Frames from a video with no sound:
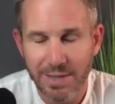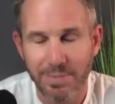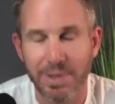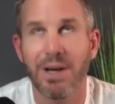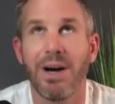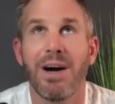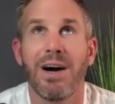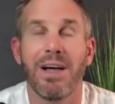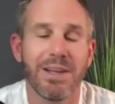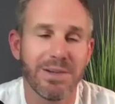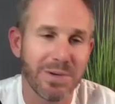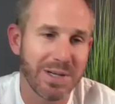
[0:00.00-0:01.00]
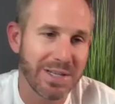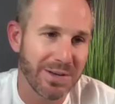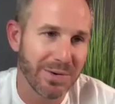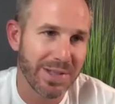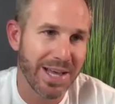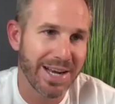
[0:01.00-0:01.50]
Like, oh, I don't want to
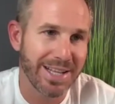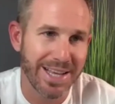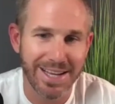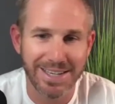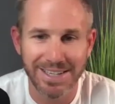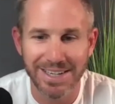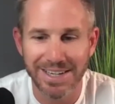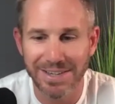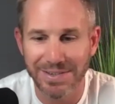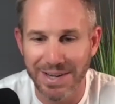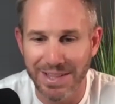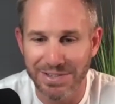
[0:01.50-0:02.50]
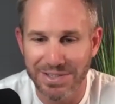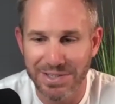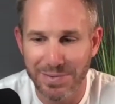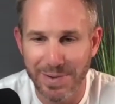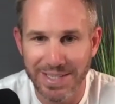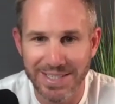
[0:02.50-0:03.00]
deal with that again. You know, I'd rather just
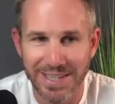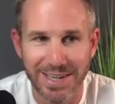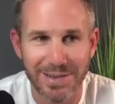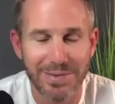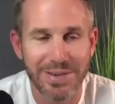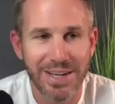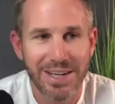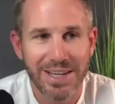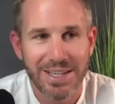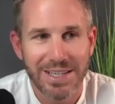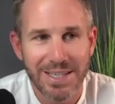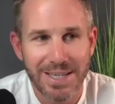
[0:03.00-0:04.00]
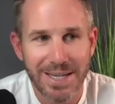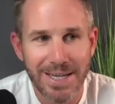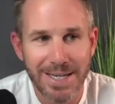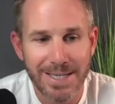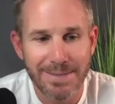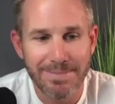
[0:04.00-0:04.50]
do it myself.
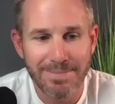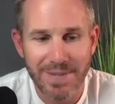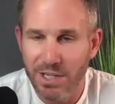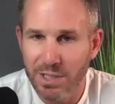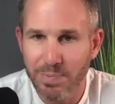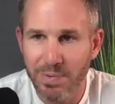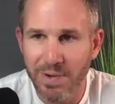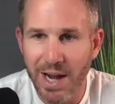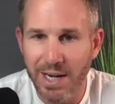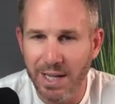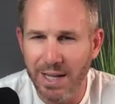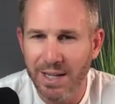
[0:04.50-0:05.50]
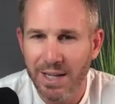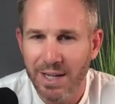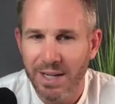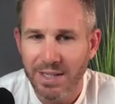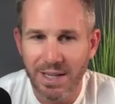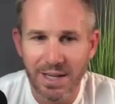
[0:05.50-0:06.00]
Um, yeah, just providing a
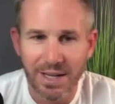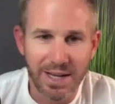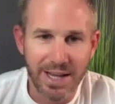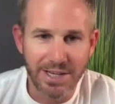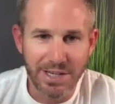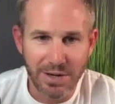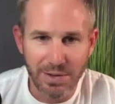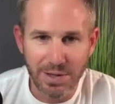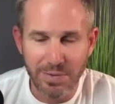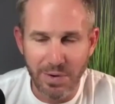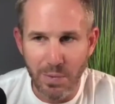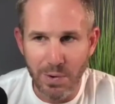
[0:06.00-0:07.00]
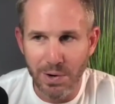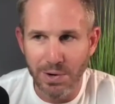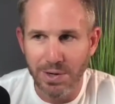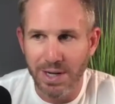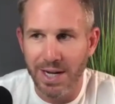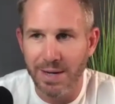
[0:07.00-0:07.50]
uh, AJ, you're looking for a
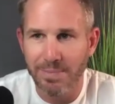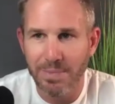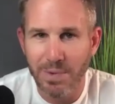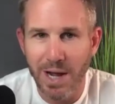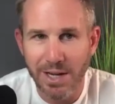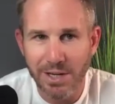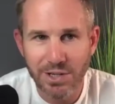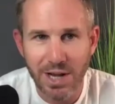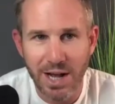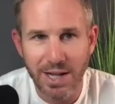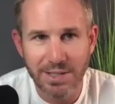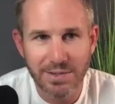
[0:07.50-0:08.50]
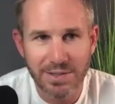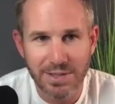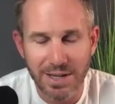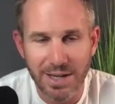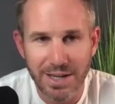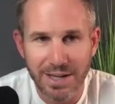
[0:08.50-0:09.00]
word. Um, Ryan Shank,
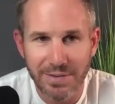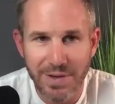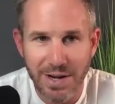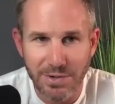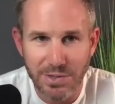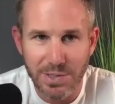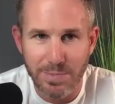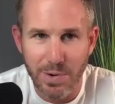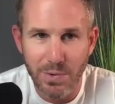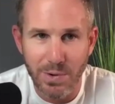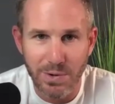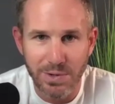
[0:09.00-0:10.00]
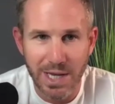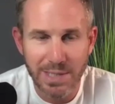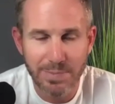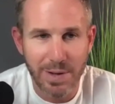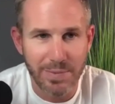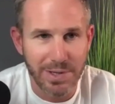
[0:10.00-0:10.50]
uh, founder of SumoQuote. You guys
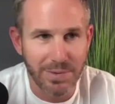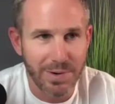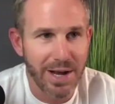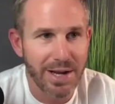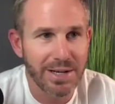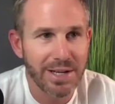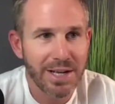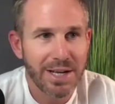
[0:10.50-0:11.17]
probably know Ryan